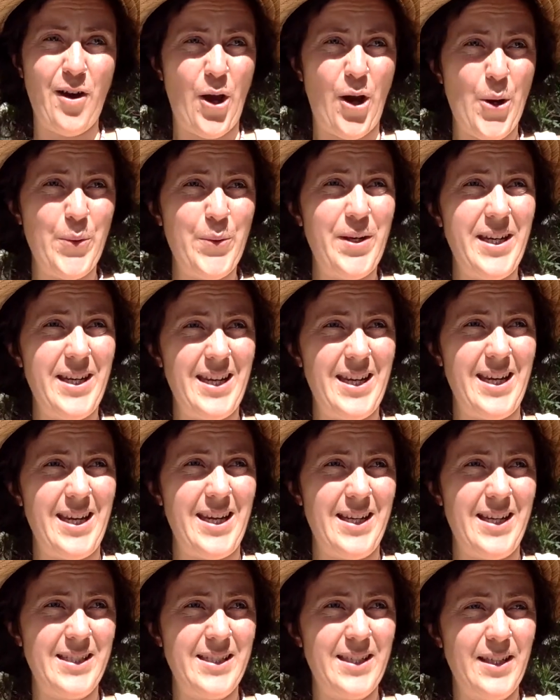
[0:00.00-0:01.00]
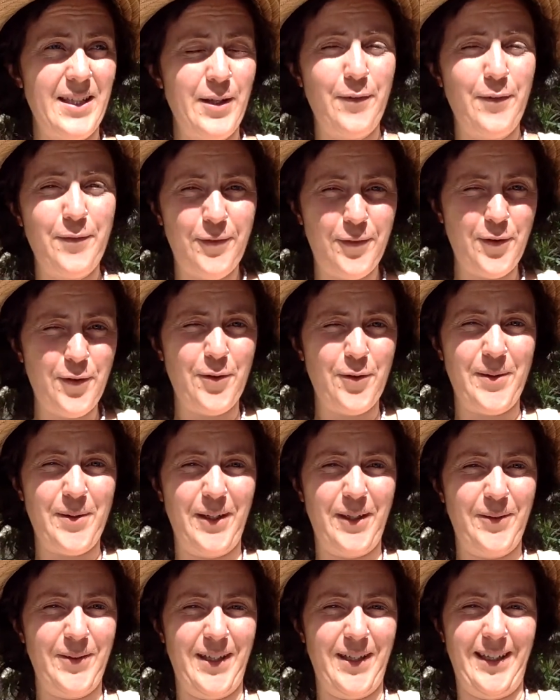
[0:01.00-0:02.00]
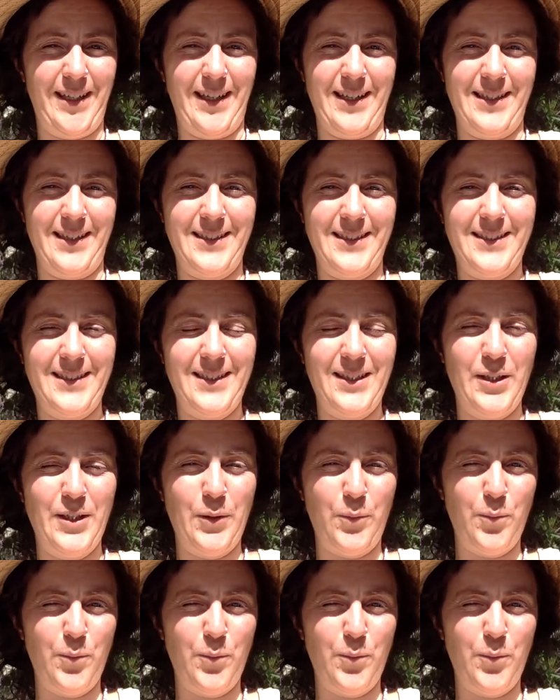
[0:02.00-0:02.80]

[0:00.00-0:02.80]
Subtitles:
only need 4 ingredients: